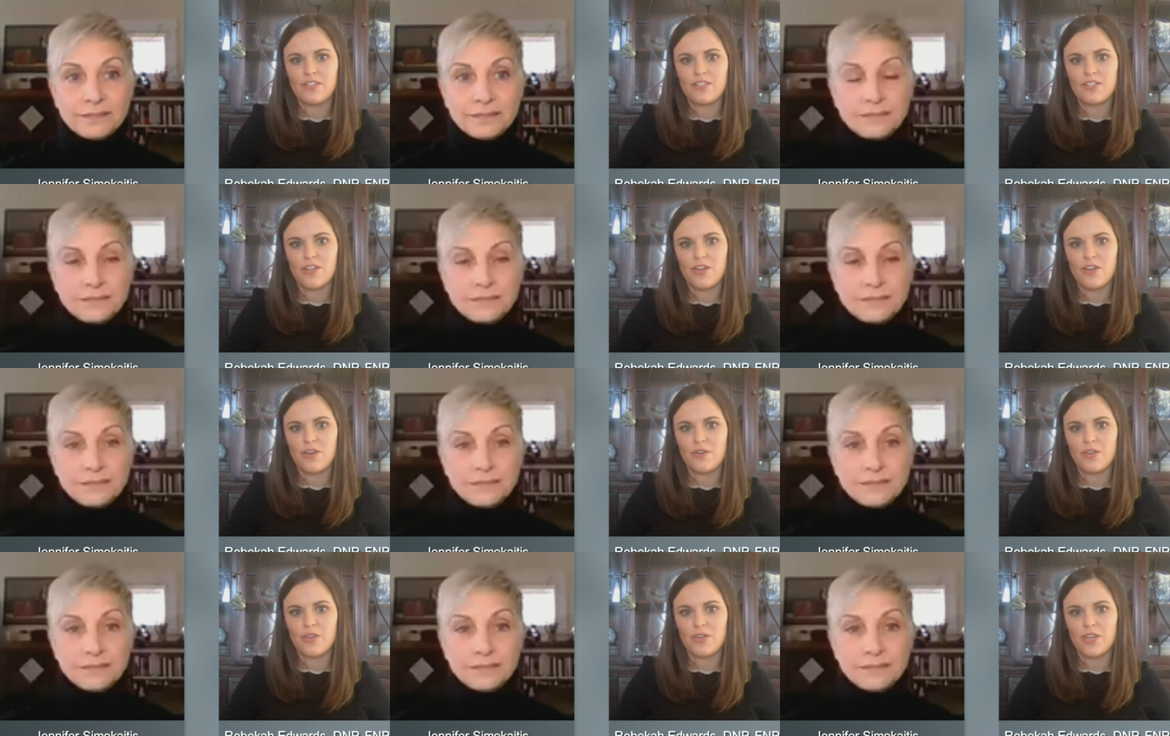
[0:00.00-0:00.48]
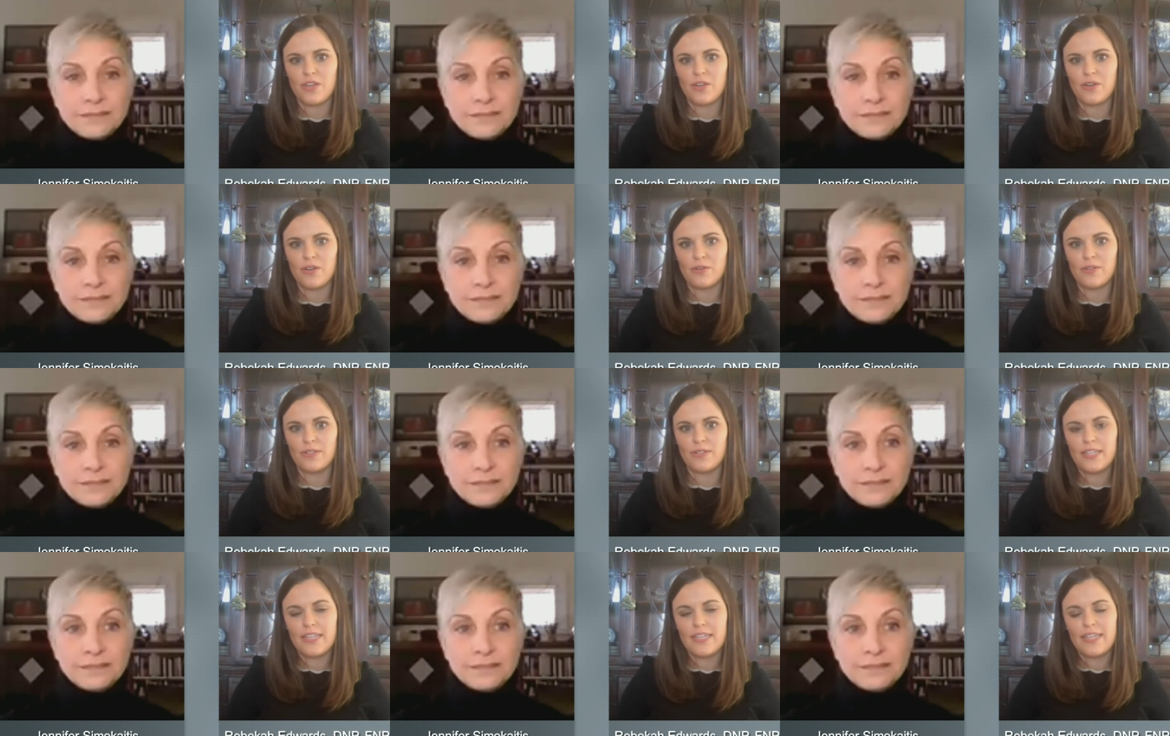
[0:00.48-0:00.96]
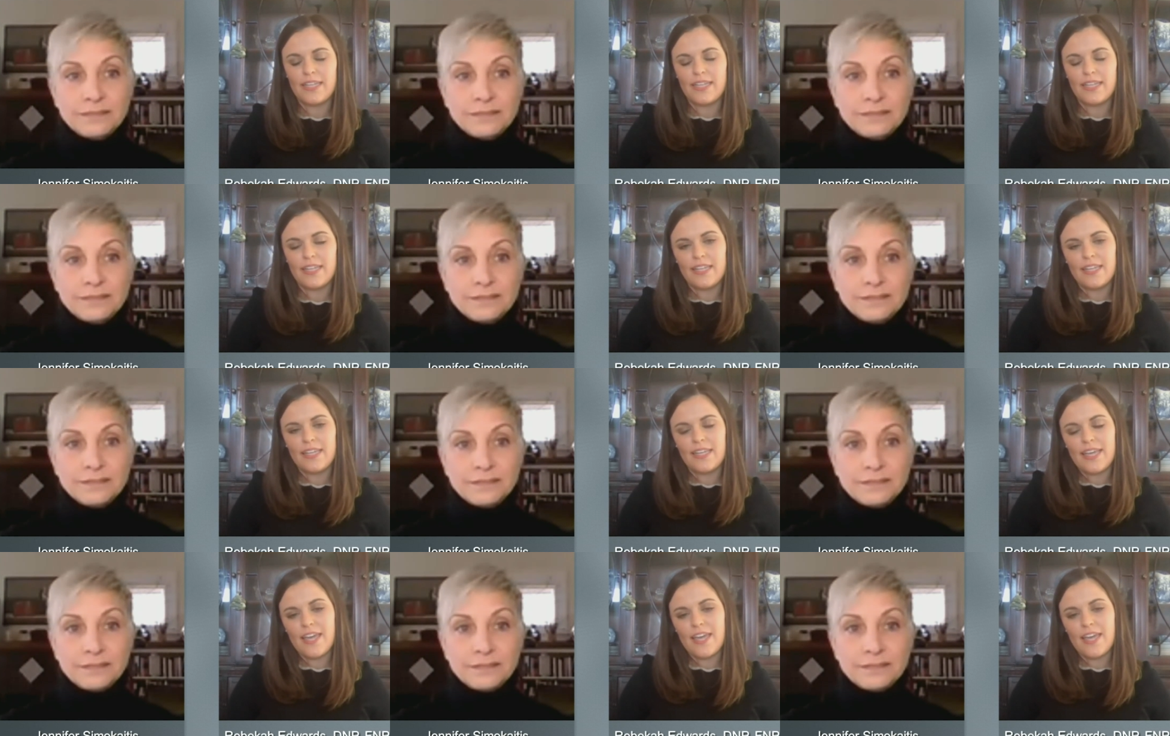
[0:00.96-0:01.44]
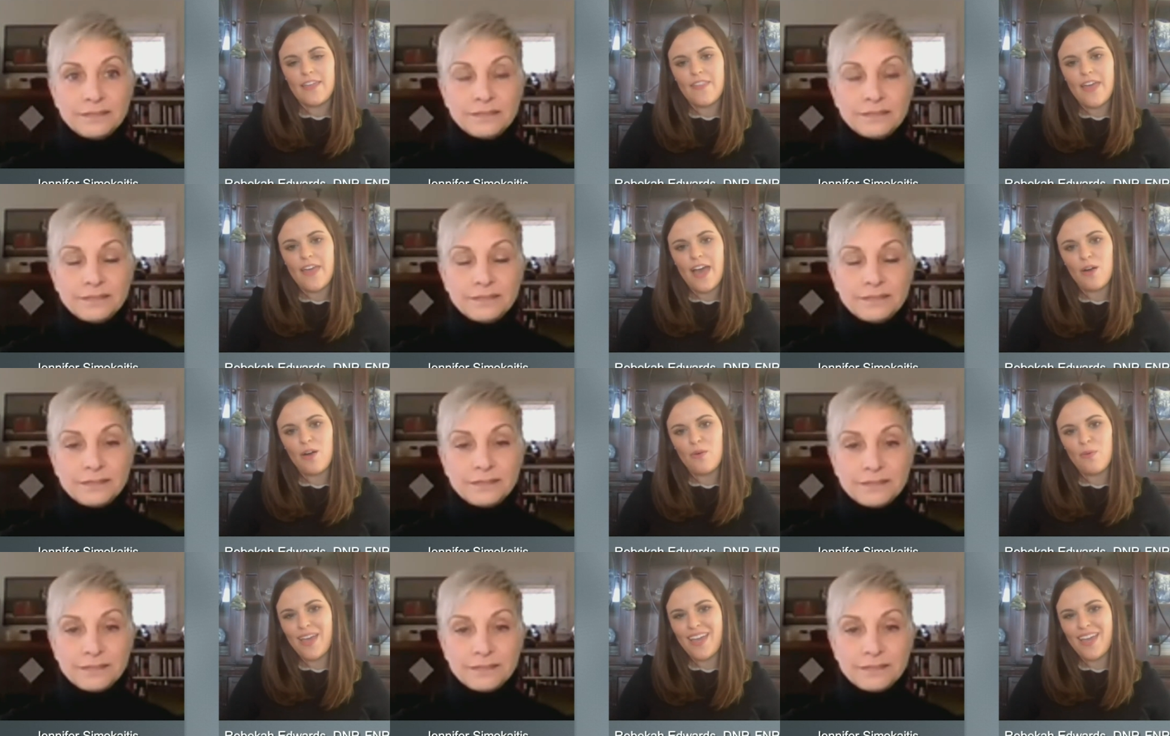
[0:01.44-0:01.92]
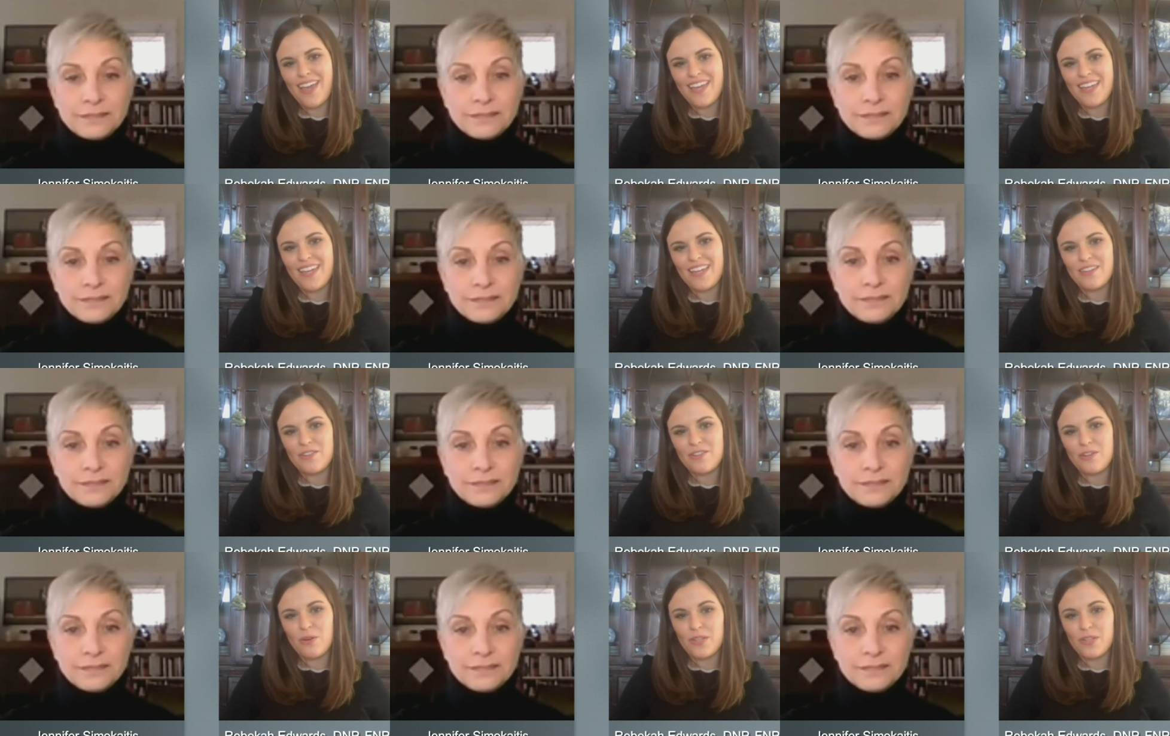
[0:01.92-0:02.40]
Speaker 1: to know you. And that way, you know,